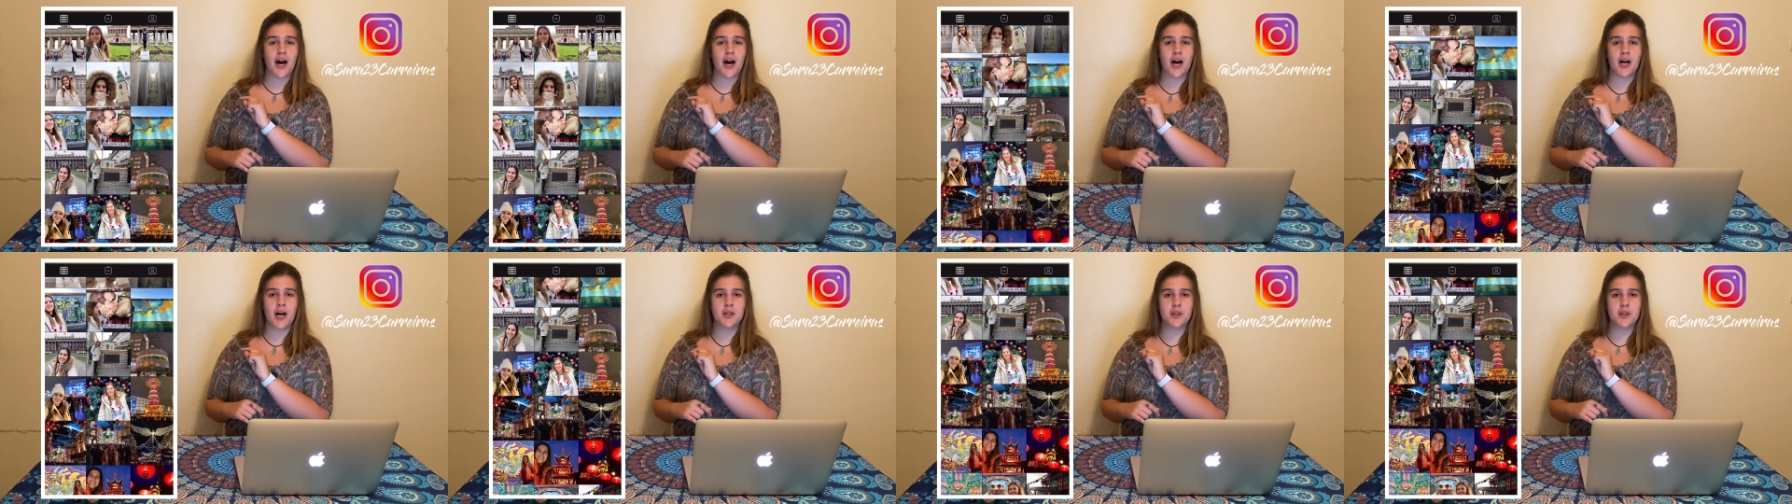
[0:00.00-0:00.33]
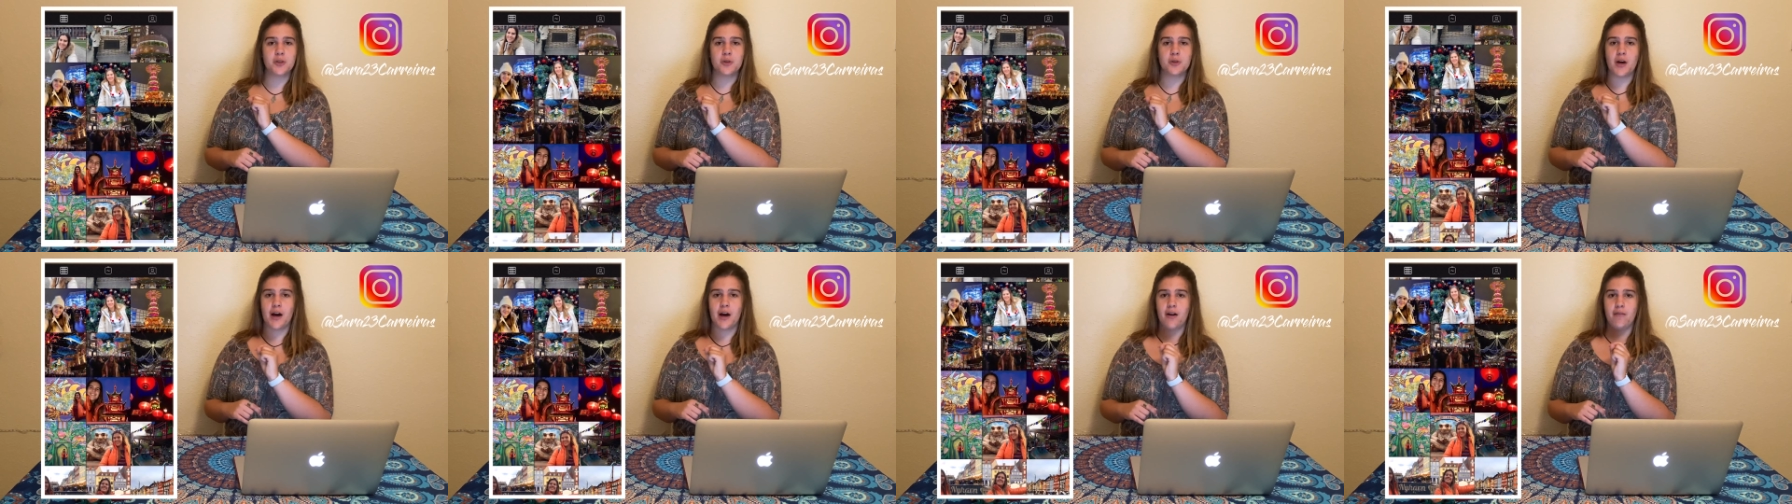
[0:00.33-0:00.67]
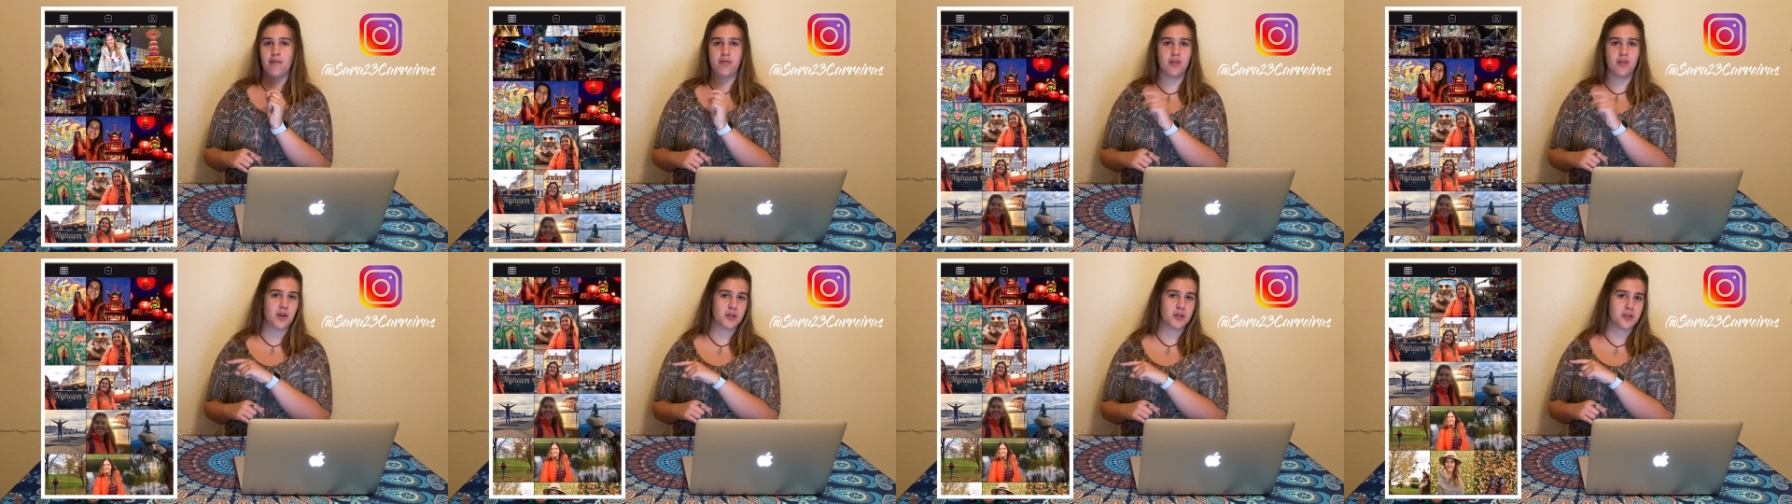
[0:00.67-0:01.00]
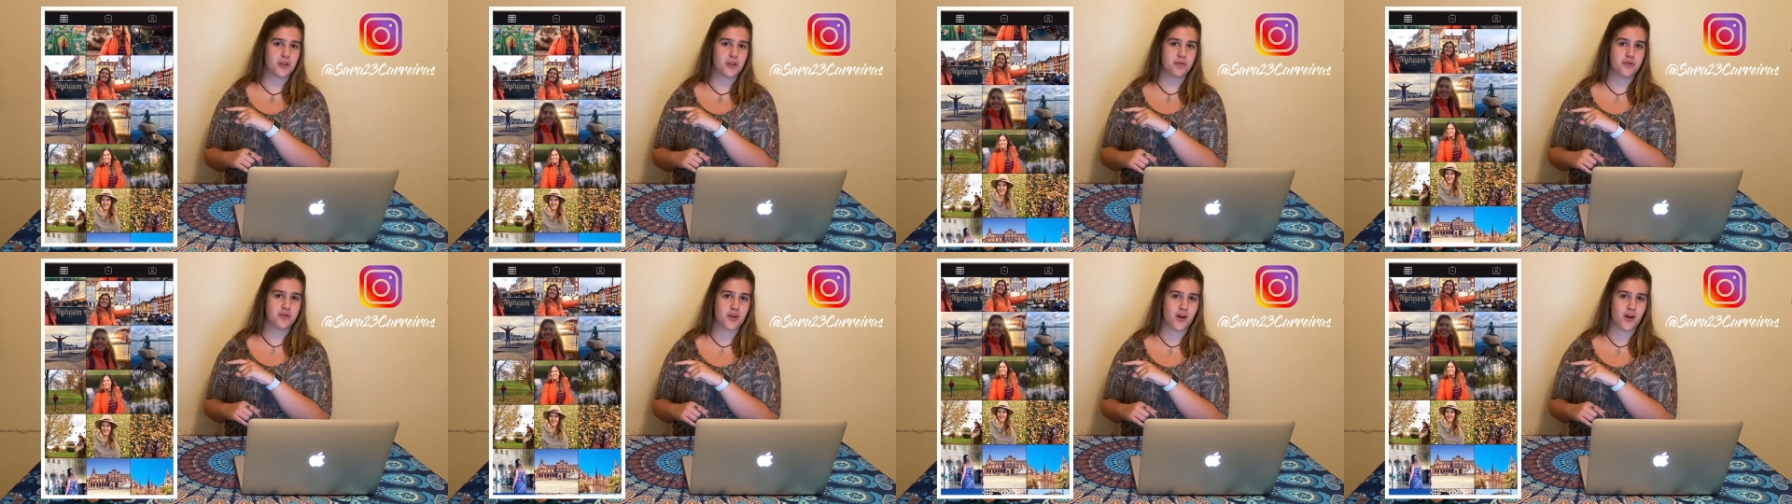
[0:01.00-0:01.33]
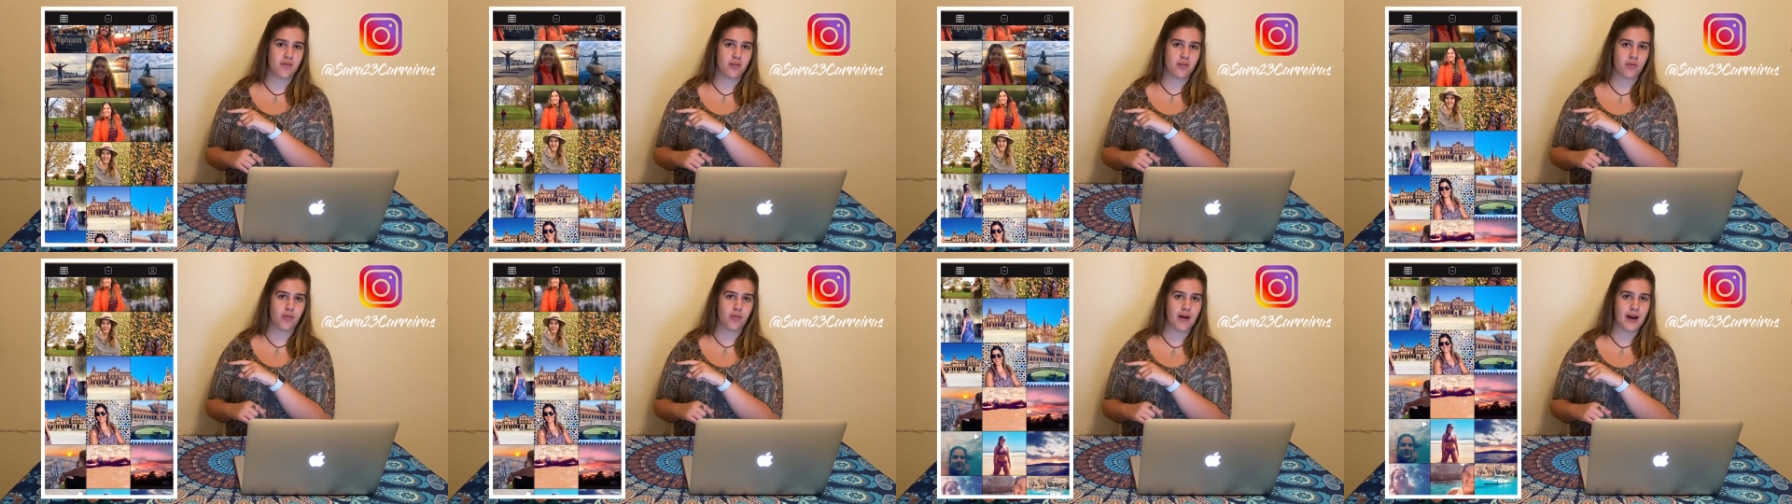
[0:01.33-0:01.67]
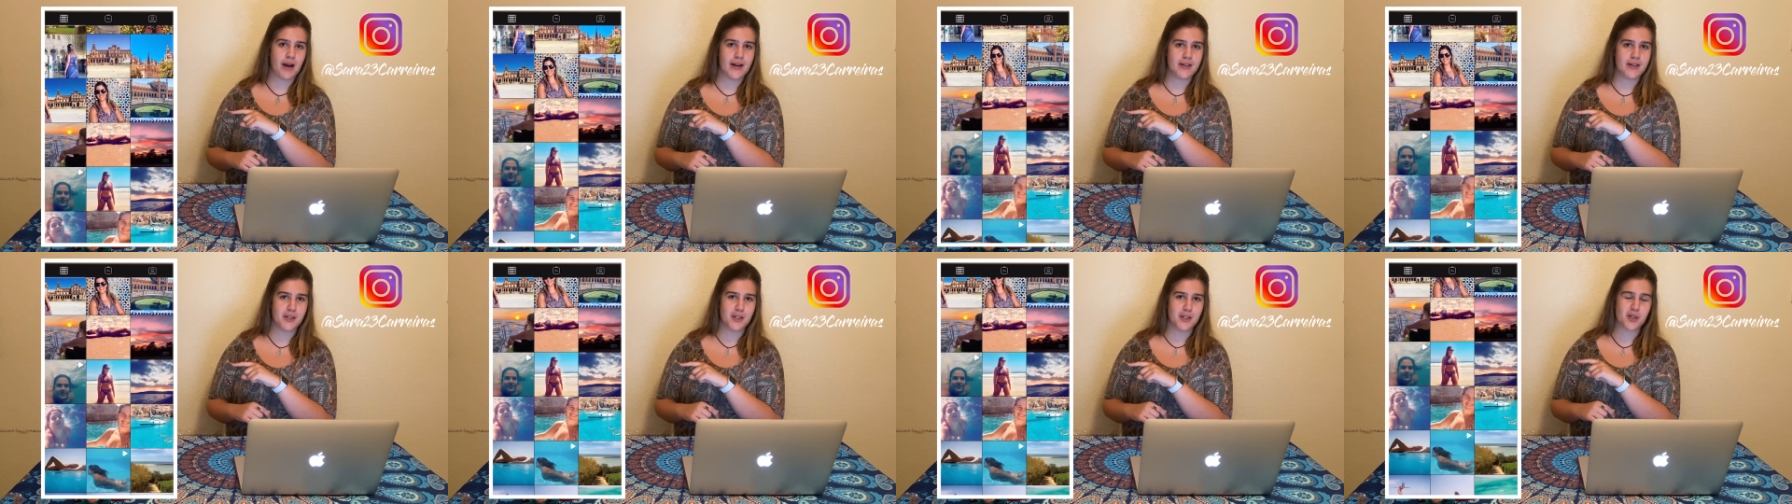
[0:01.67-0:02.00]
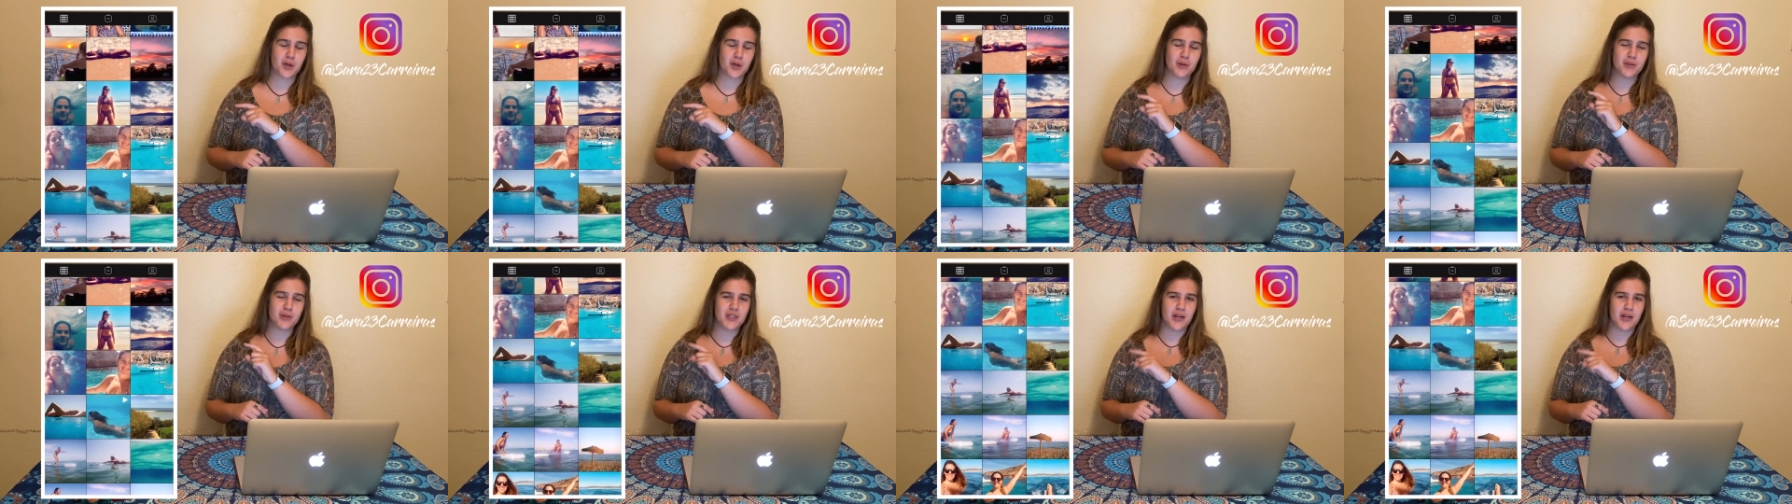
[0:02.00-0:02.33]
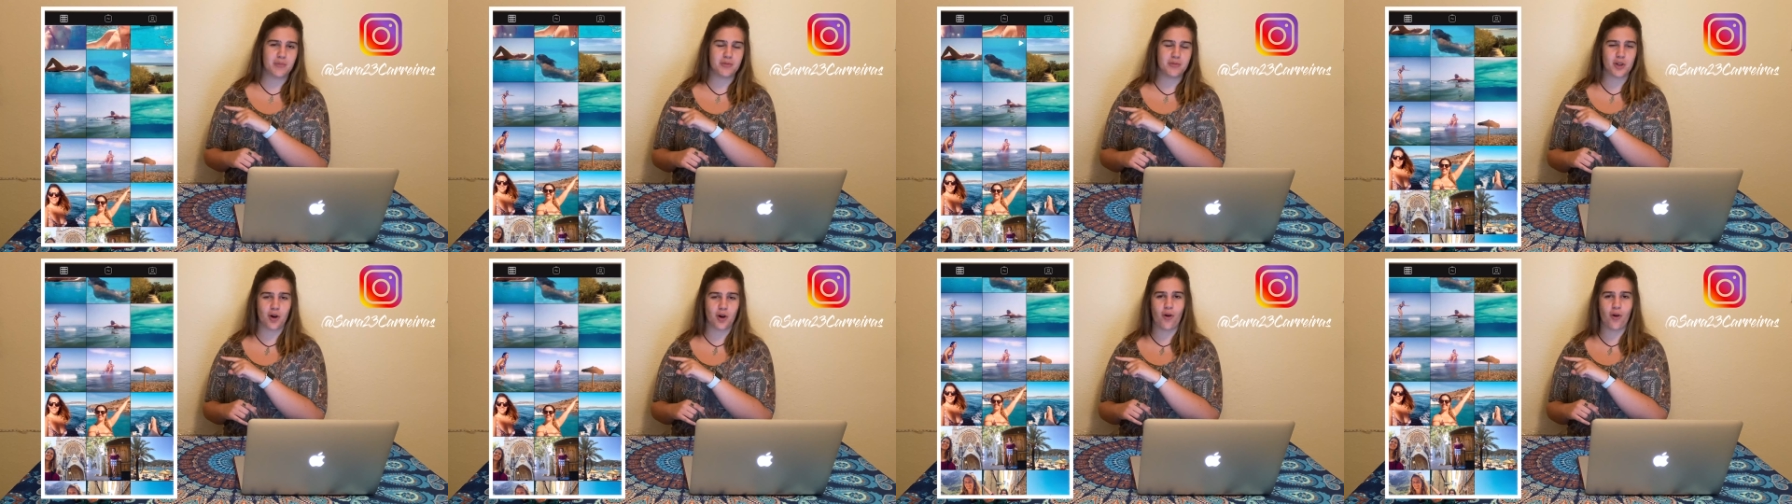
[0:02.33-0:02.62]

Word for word: I do have lots of travel related content